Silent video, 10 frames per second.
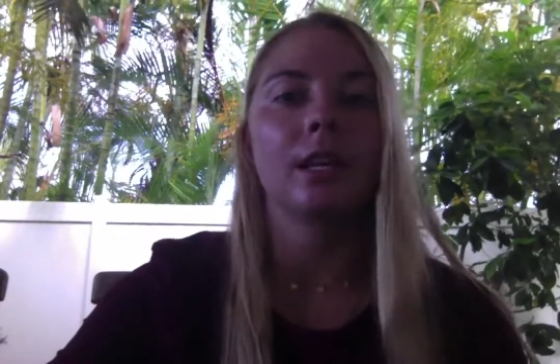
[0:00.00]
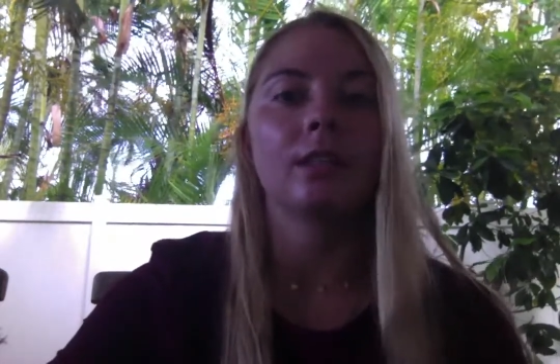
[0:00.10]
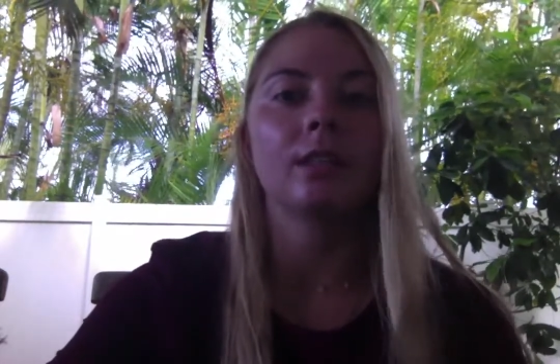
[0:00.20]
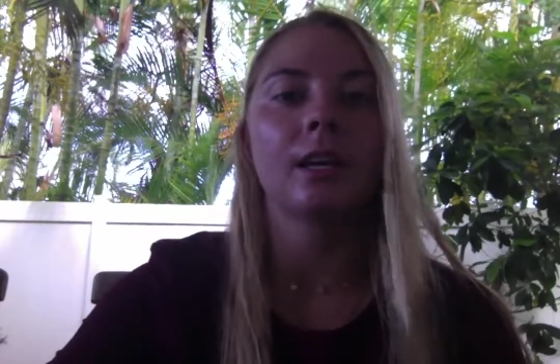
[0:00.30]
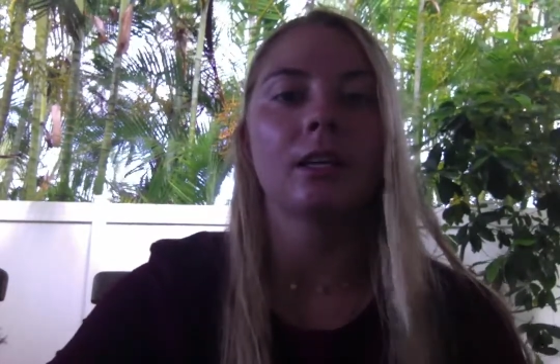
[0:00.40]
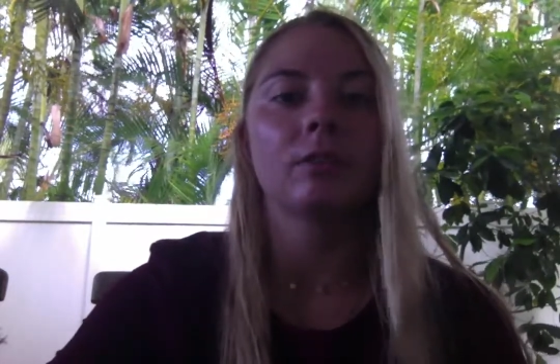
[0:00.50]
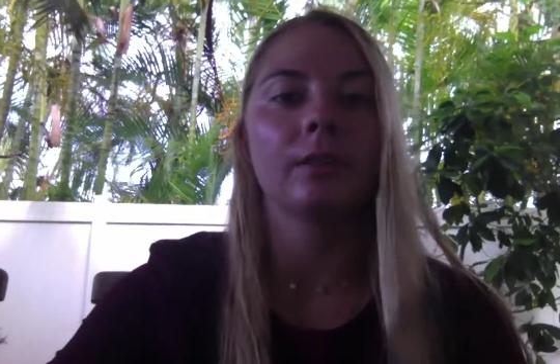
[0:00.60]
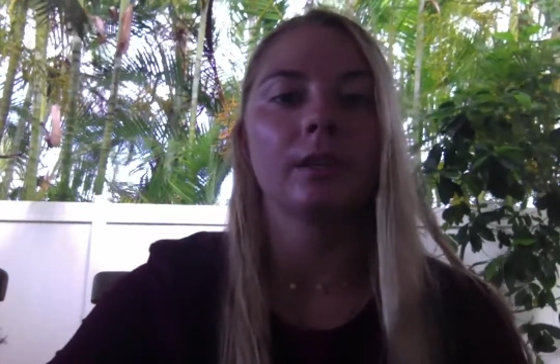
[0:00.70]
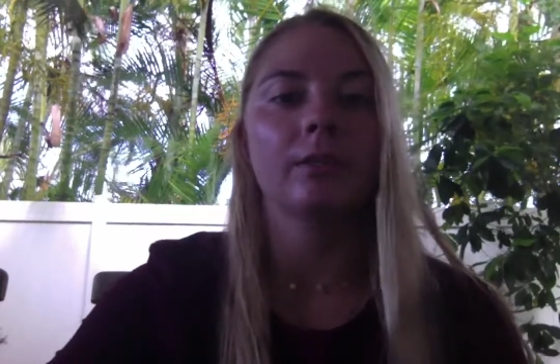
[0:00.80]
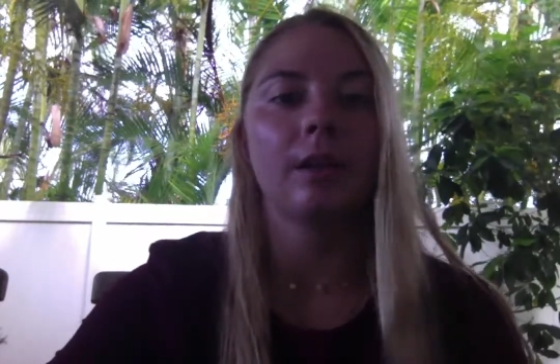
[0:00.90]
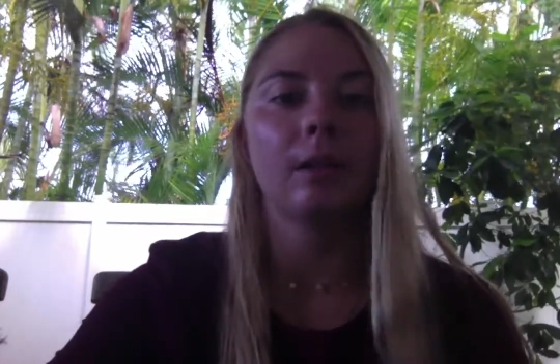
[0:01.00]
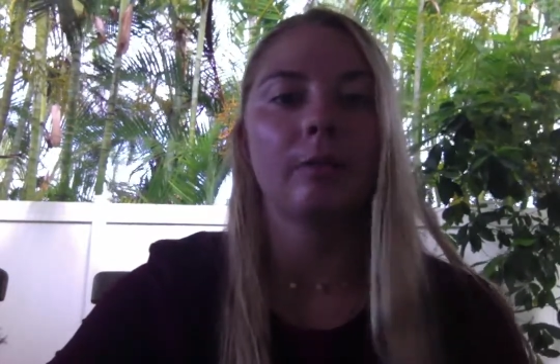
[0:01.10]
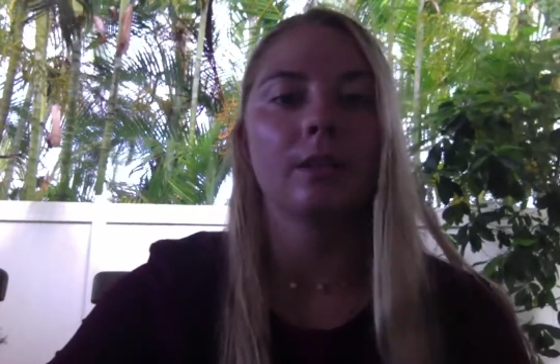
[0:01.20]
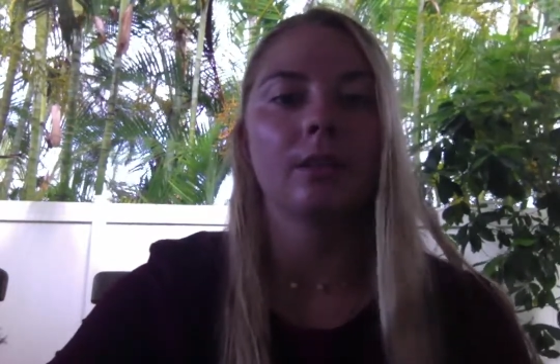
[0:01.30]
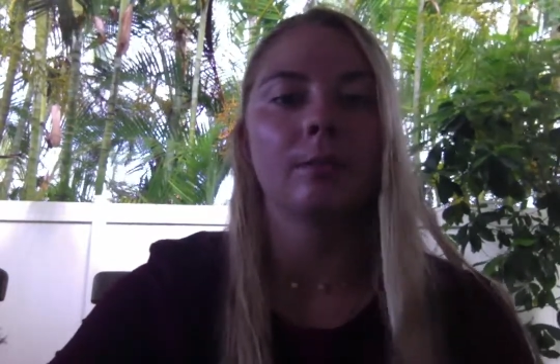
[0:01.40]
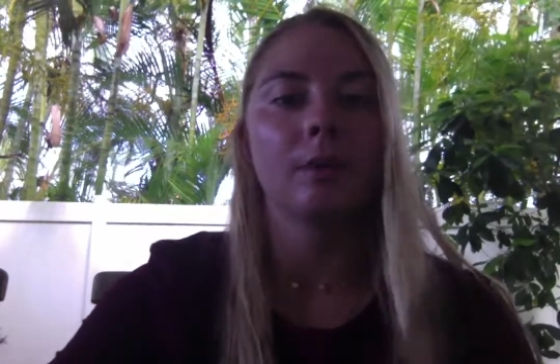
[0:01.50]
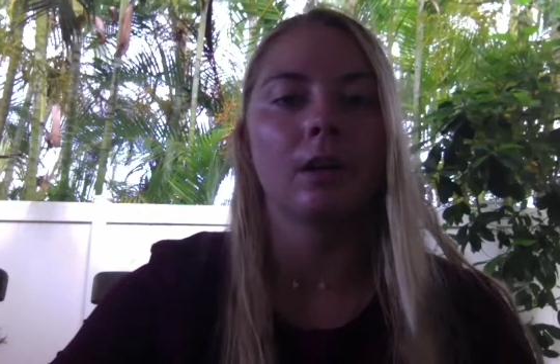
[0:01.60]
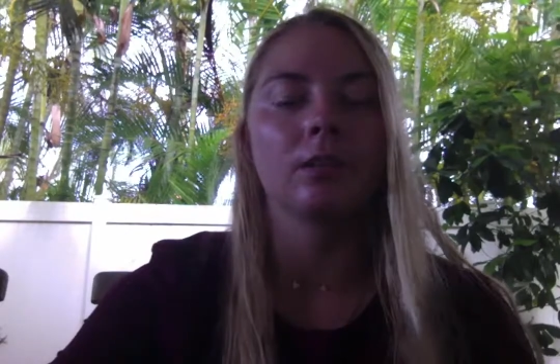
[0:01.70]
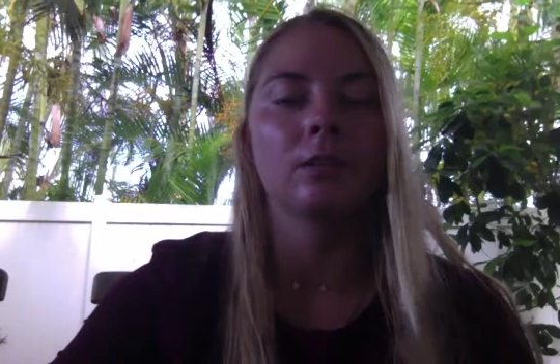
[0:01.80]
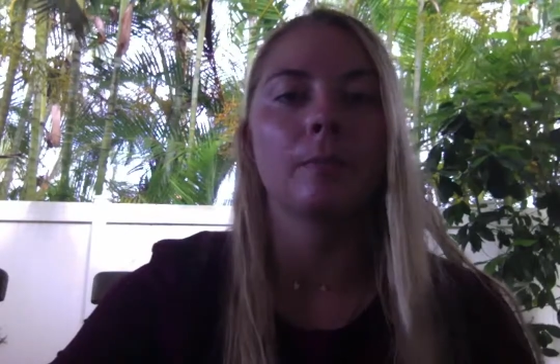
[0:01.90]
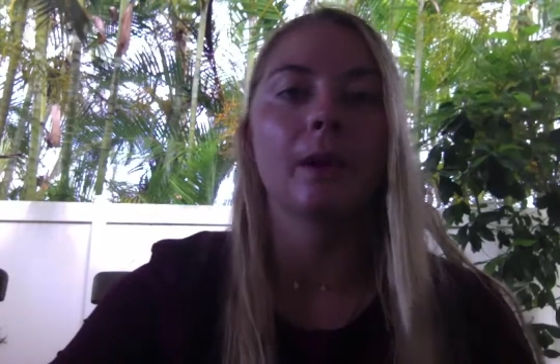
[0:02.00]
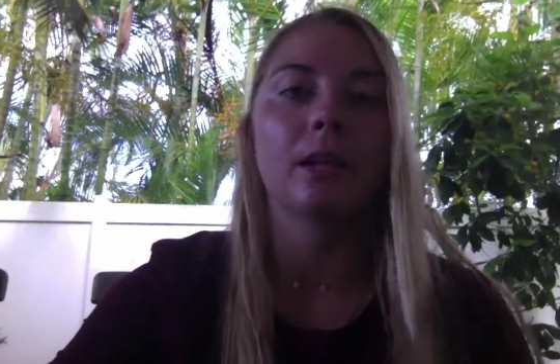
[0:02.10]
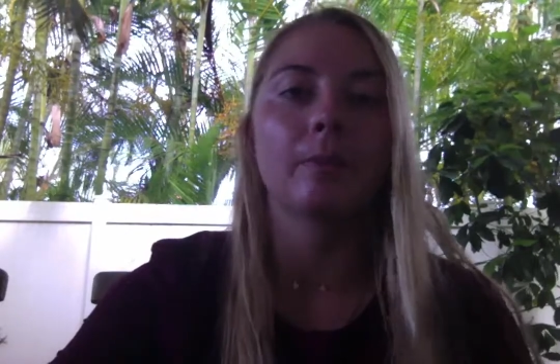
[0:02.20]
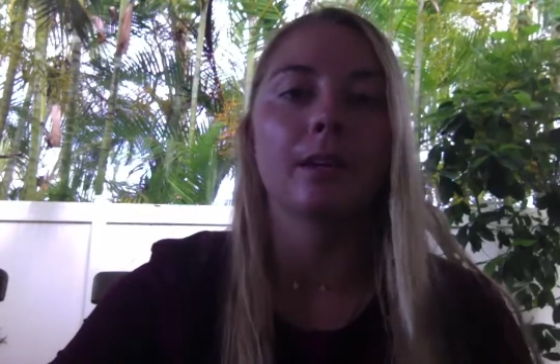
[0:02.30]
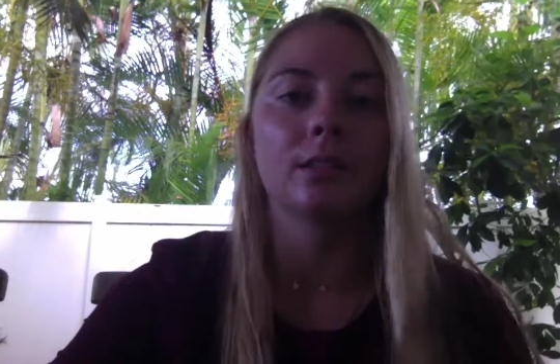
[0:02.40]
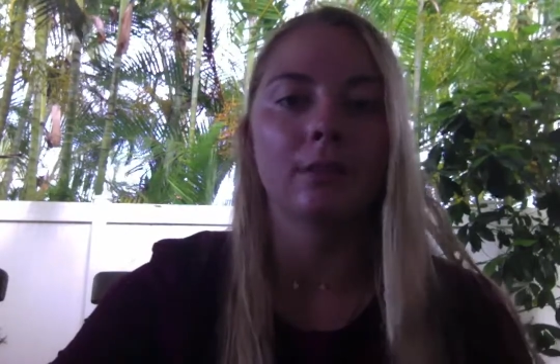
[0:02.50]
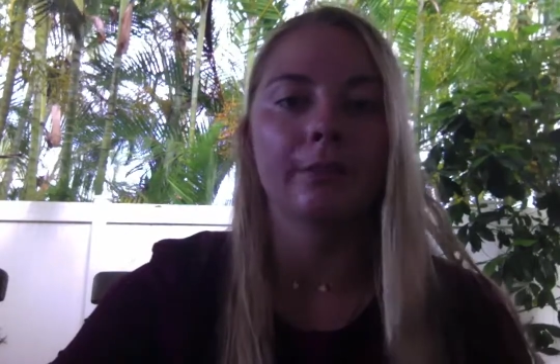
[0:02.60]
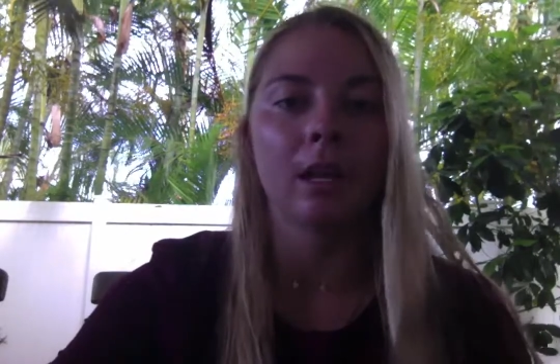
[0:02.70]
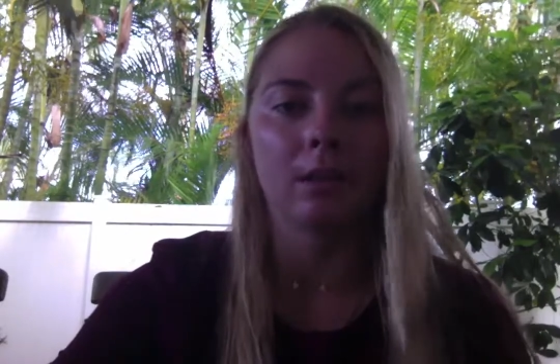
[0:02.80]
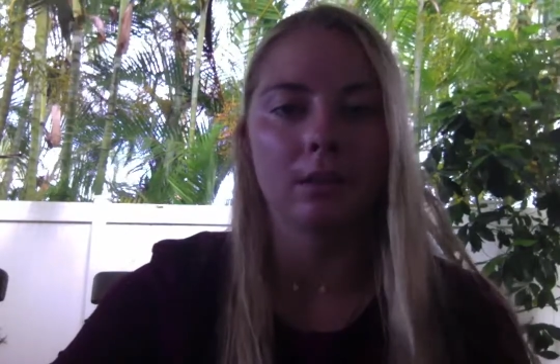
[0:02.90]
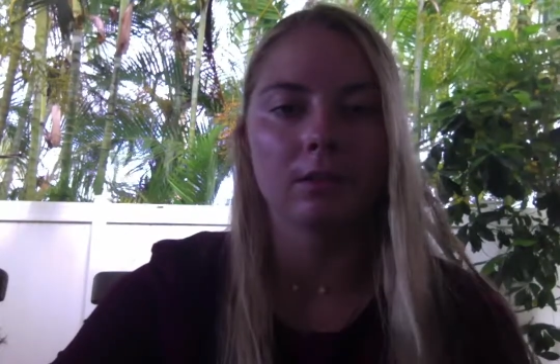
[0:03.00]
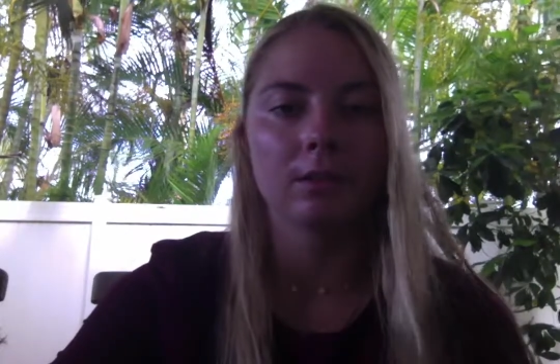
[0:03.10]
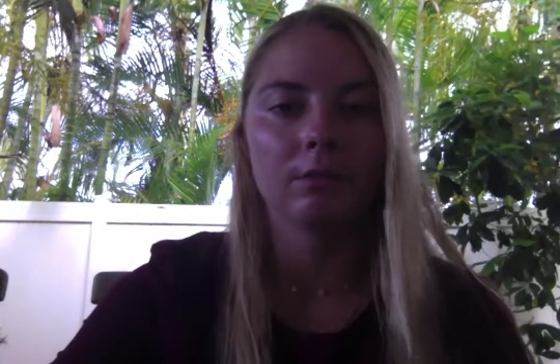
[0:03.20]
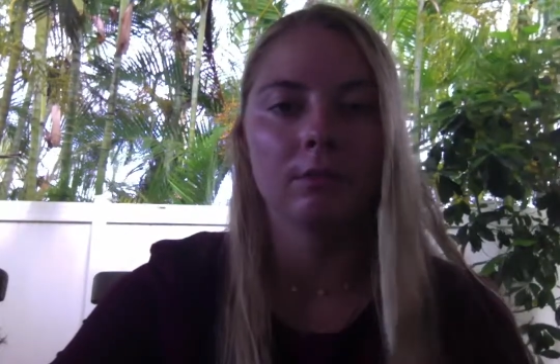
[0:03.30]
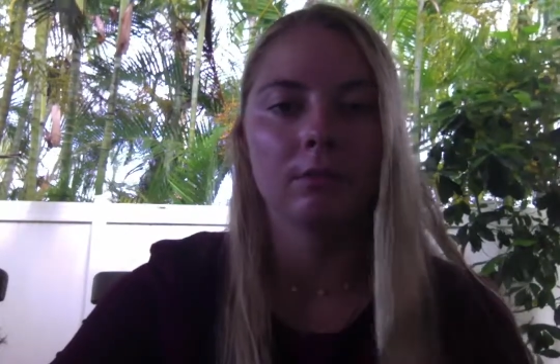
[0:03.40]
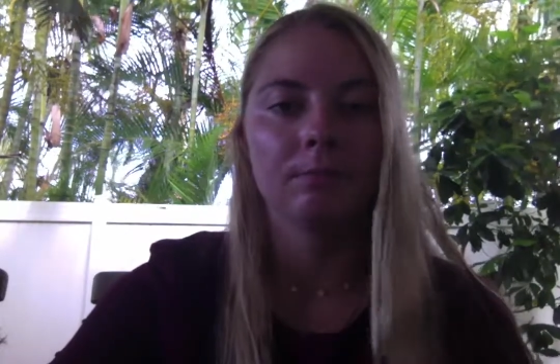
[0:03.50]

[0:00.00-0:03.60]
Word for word: and attending career development seminars to better myself and others.